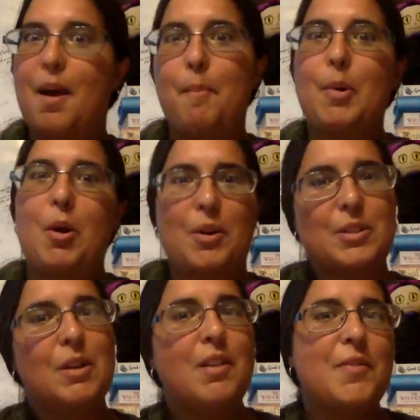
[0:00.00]
but
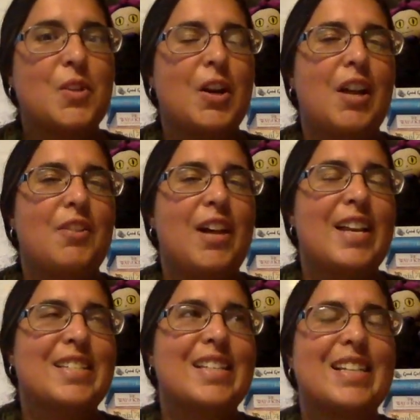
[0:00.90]
also Love Song and Other
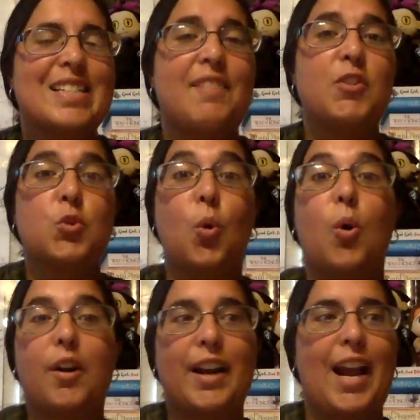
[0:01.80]
Lies, because it does have a
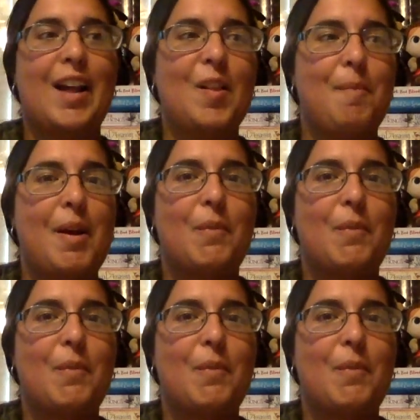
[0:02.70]
touring element,